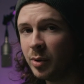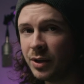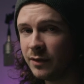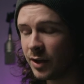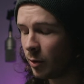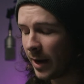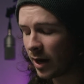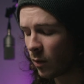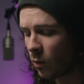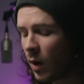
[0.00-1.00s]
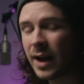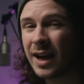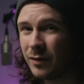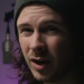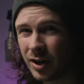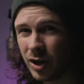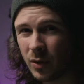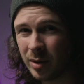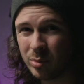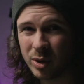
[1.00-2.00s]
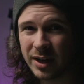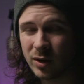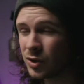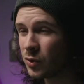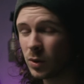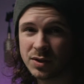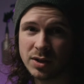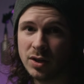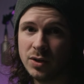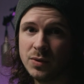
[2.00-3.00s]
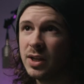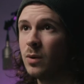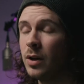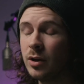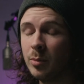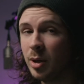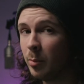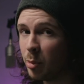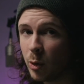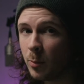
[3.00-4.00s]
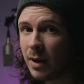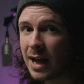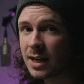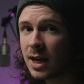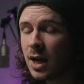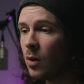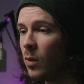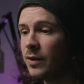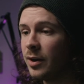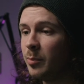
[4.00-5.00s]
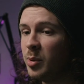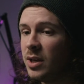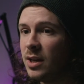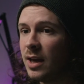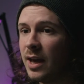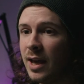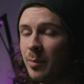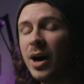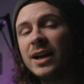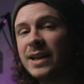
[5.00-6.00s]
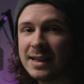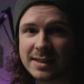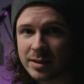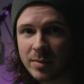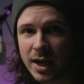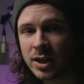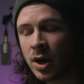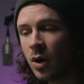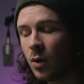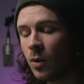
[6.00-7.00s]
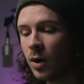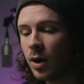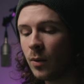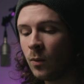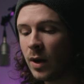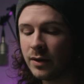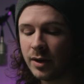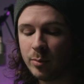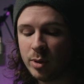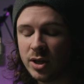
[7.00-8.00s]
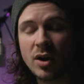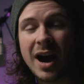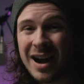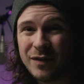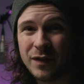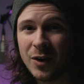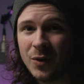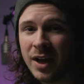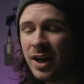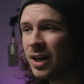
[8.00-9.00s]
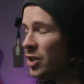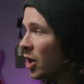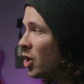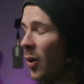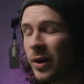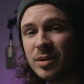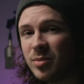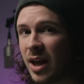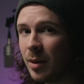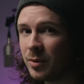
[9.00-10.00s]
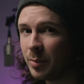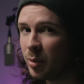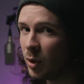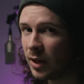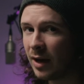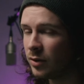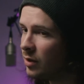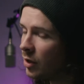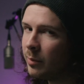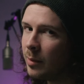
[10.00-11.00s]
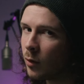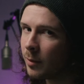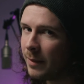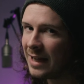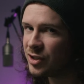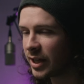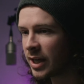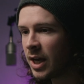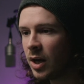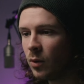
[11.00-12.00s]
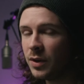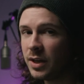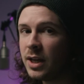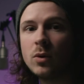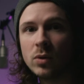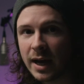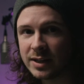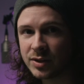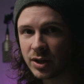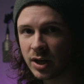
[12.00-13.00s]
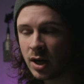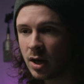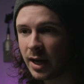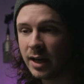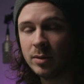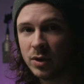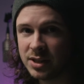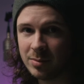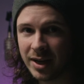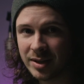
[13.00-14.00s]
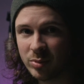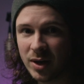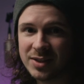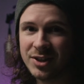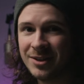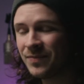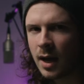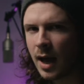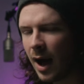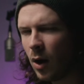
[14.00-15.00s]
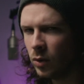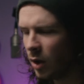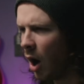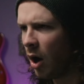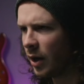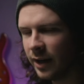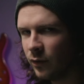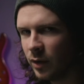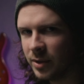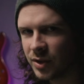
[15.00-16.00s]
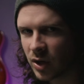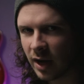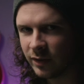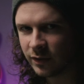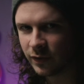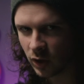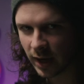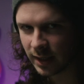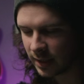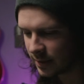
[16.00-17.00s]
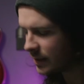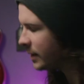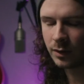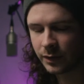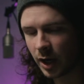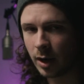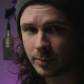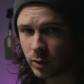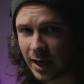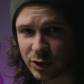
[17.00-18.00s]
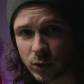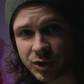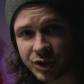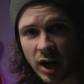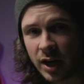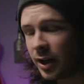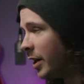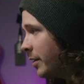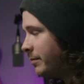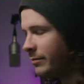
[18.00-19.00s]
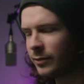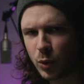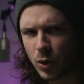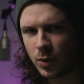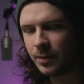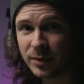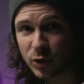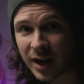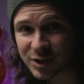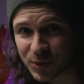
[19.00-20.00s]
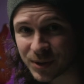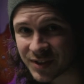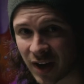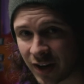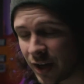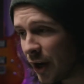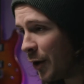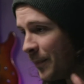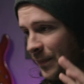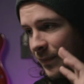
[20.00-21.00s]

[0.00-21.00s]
believe that no matter what kind of audio input or source that you're using, whether it be a boom mic, whether it be a podcasting mic, or whether it be your iPhone, you're going to be able to pull out a little bit more magic with an equalizer and a multiband compressor. How long have we been striving for greatness? There, crash course in audio. Whew. Crash course in audio.